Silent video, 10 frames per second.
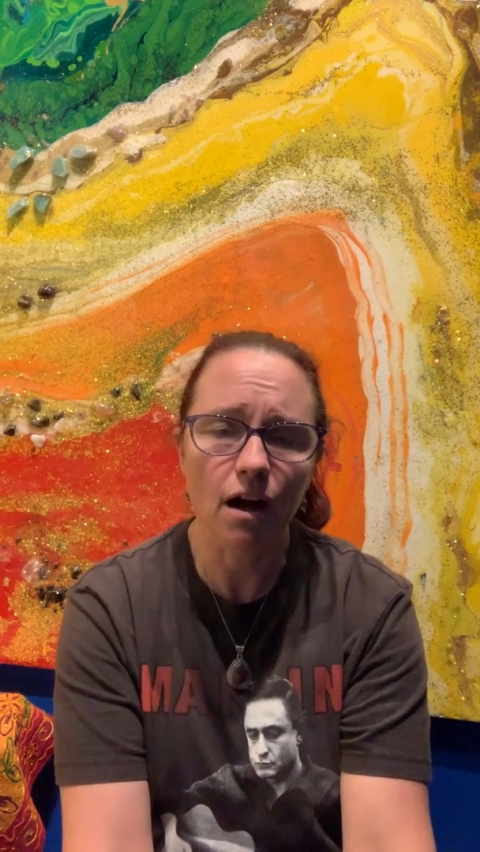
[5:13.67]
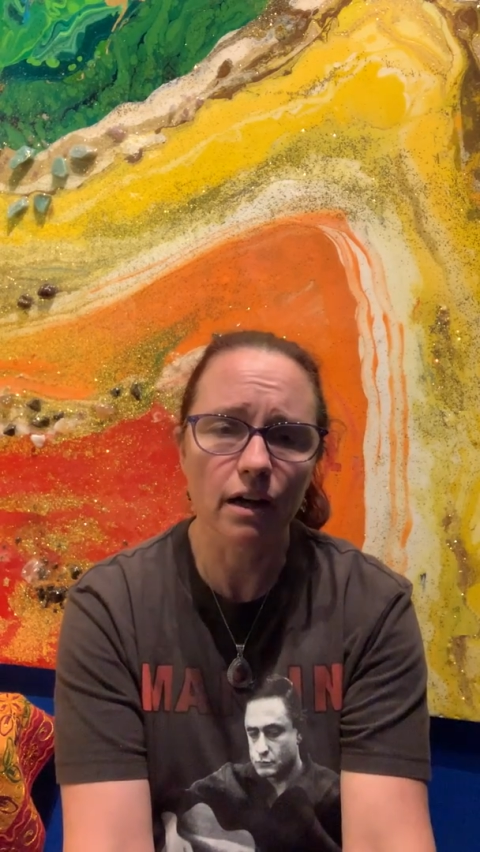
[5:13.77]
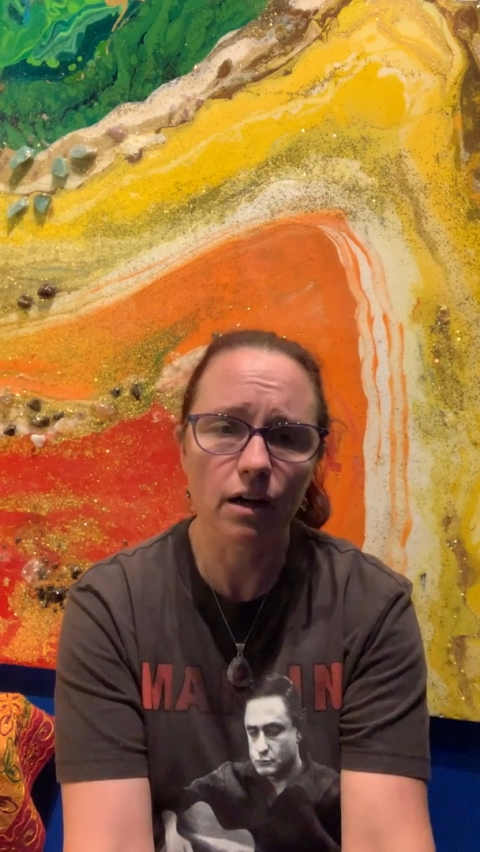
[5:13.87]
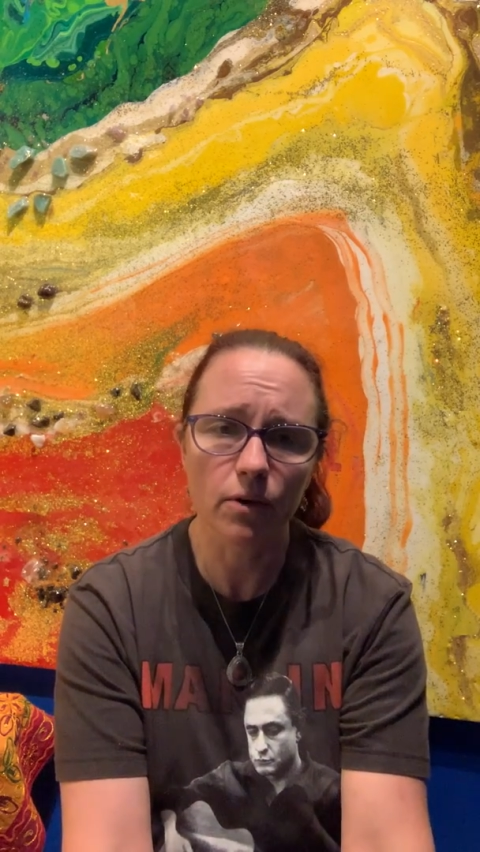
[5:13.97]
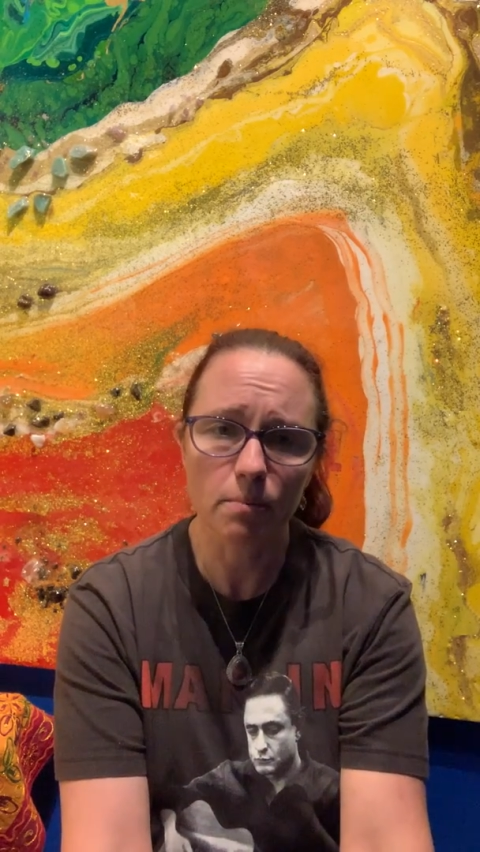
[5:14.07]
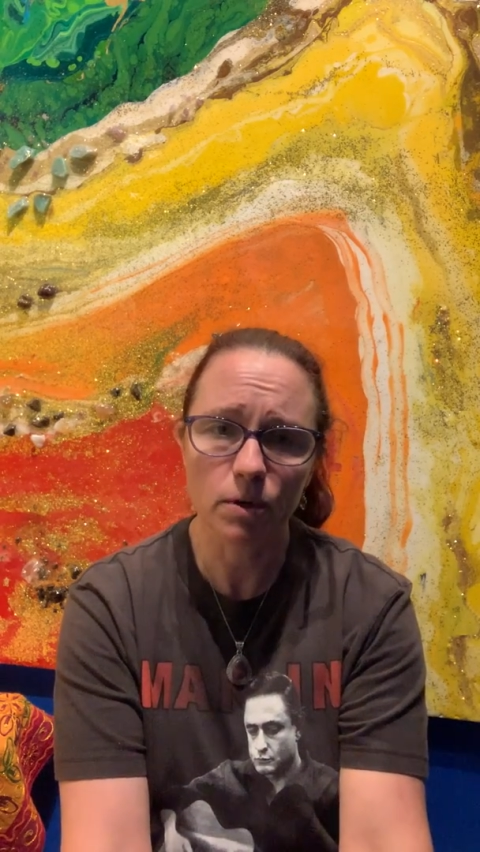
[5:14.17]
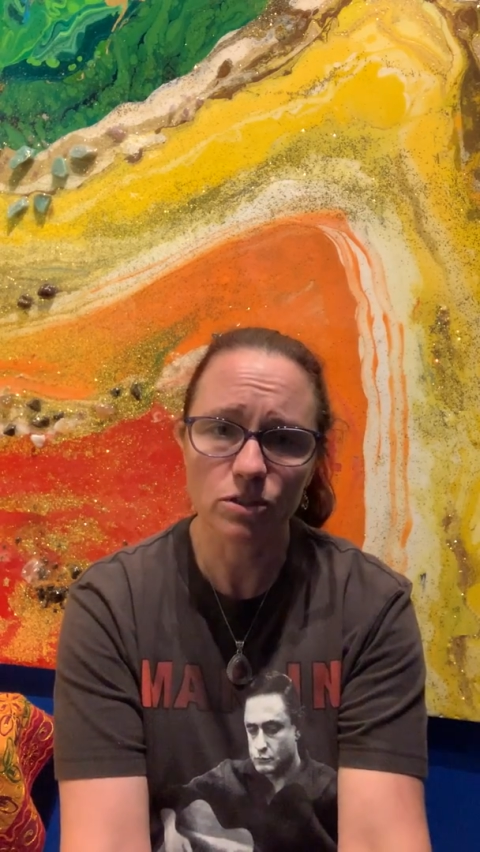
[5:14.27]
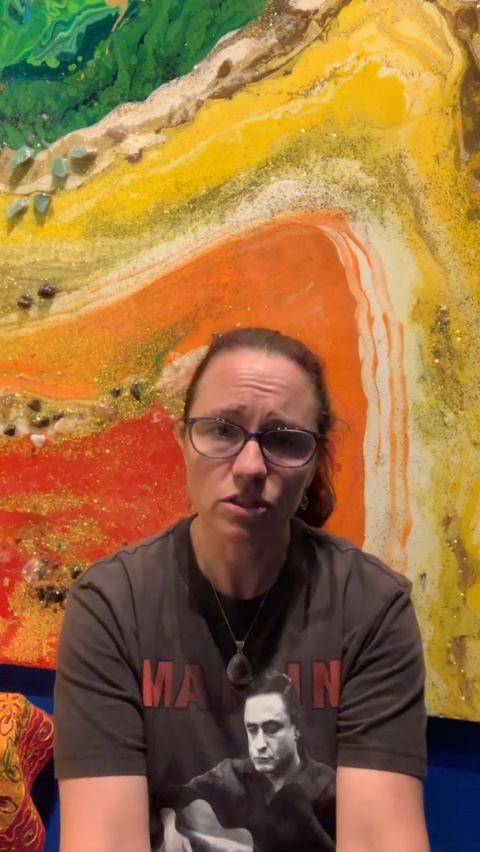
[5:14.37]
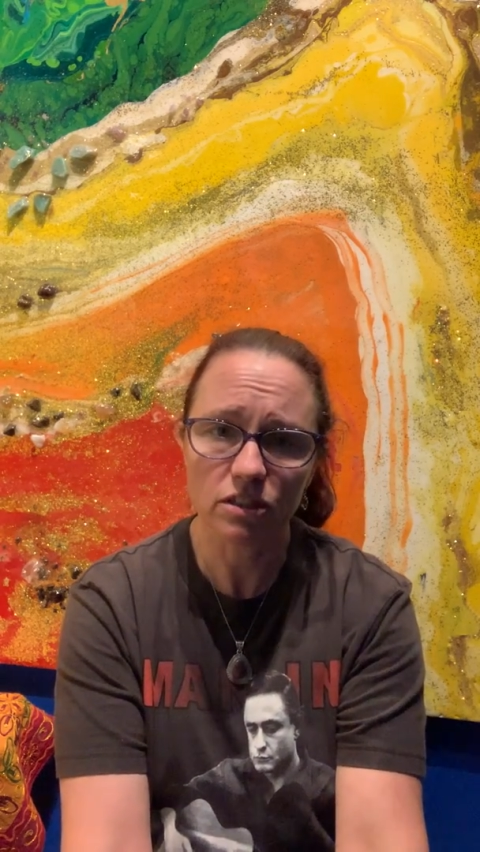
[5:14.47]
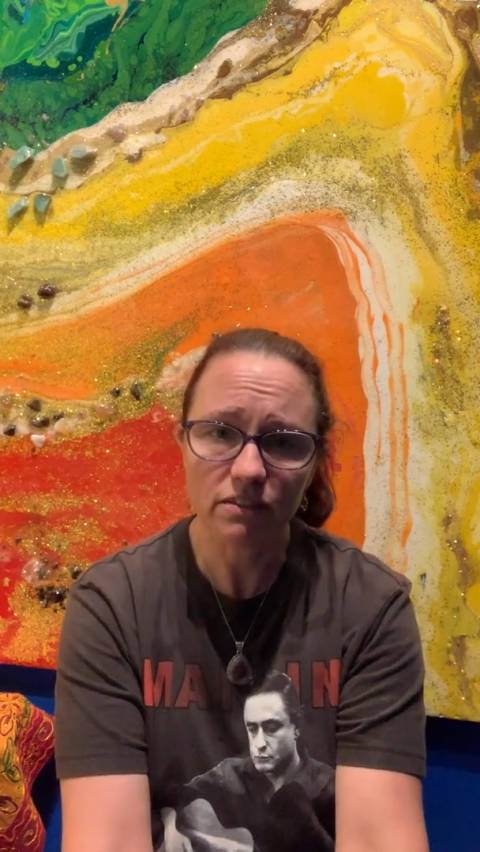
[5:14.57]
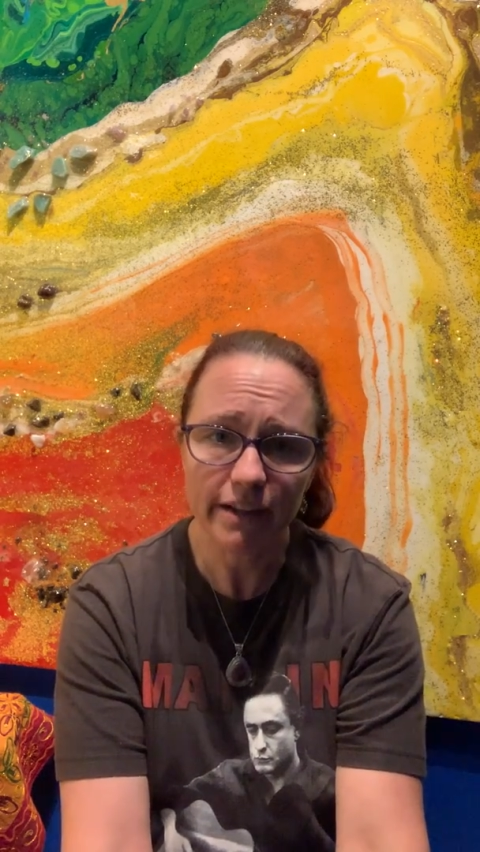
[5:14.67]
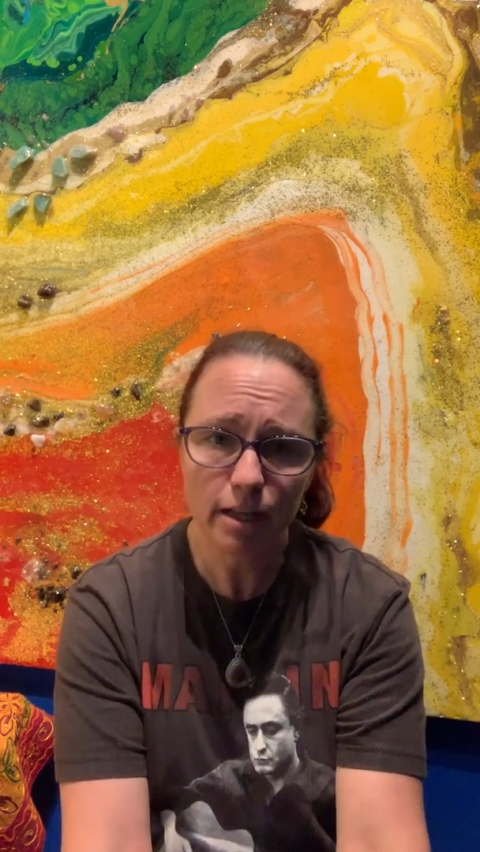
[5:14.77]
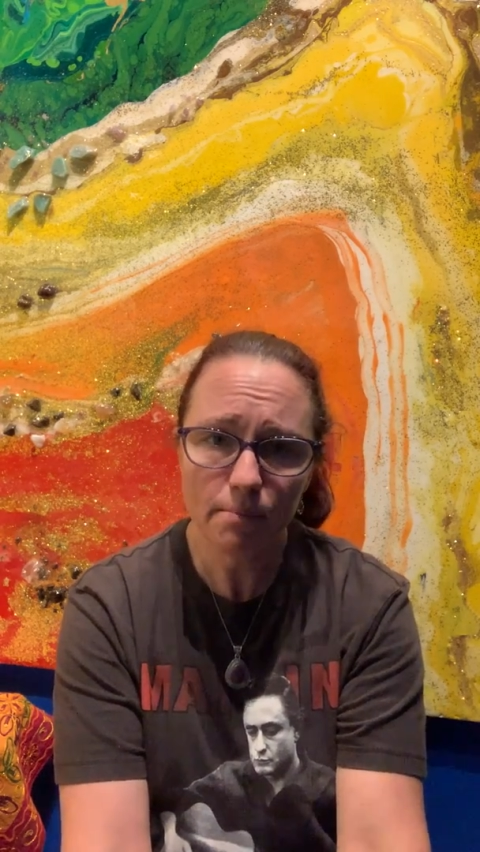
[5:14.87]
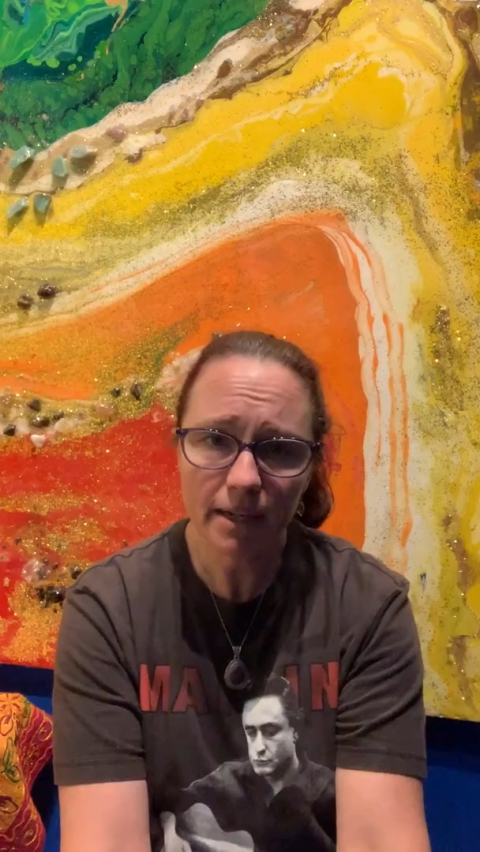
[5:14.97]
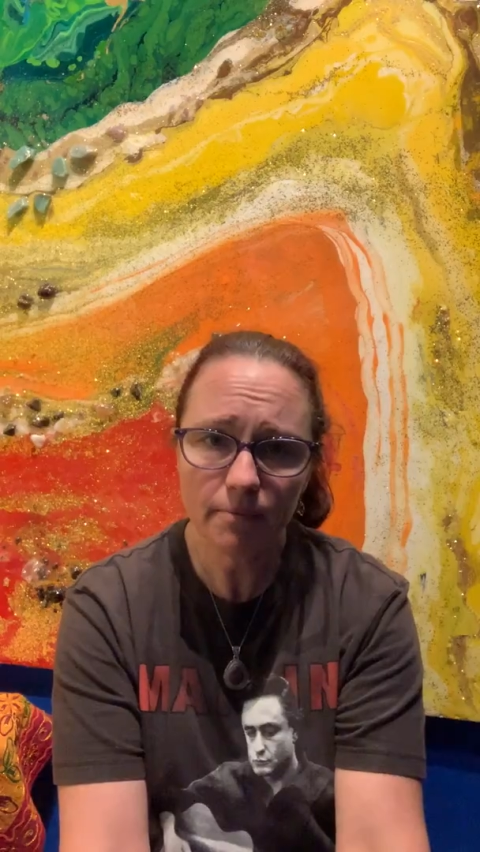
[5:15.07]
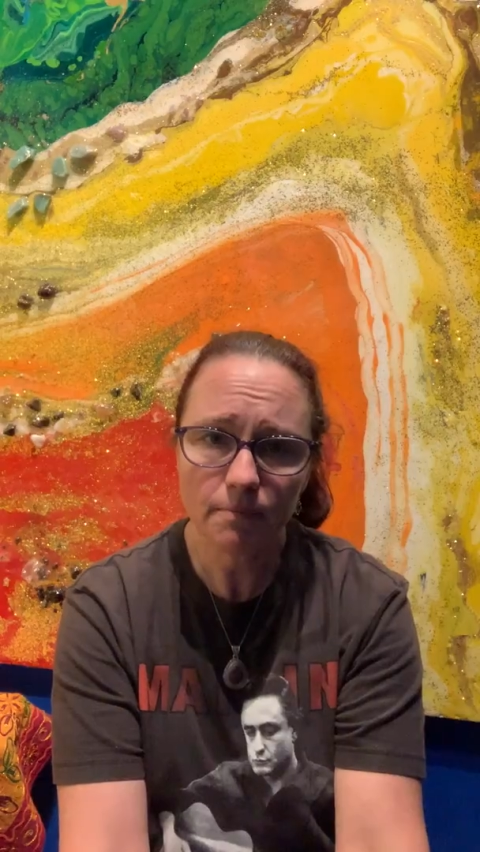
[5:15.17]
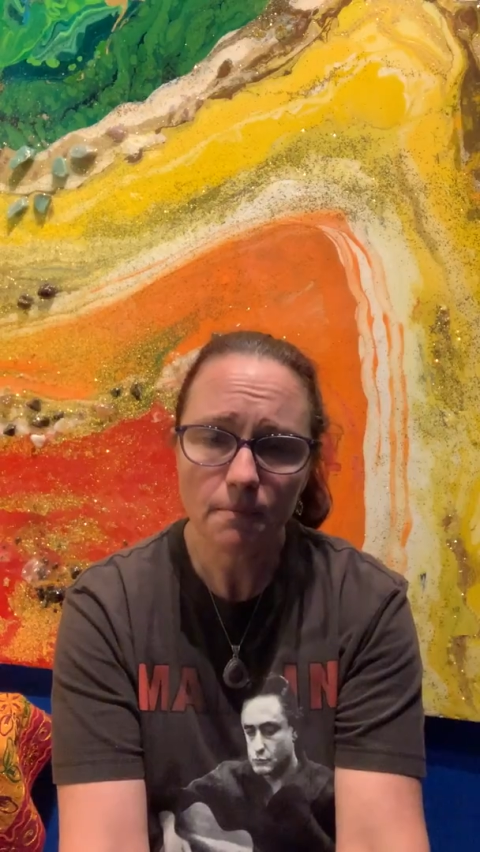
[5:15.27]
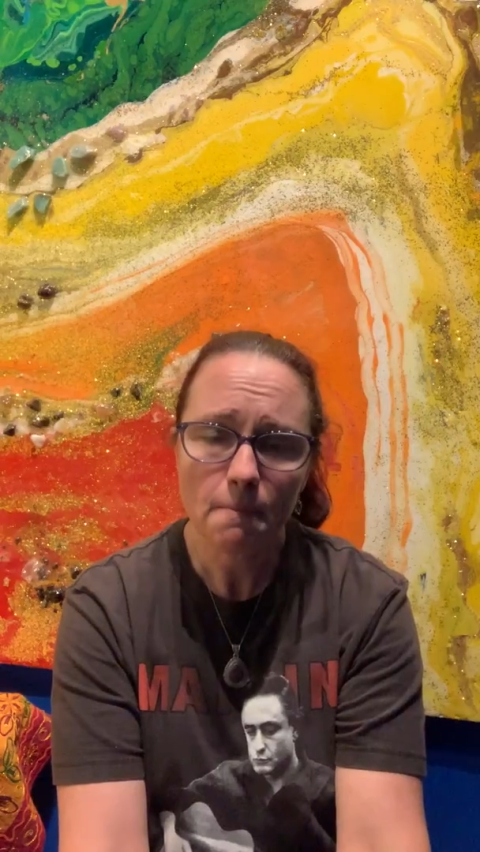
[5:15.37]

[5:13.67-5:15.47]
ongoing personal development.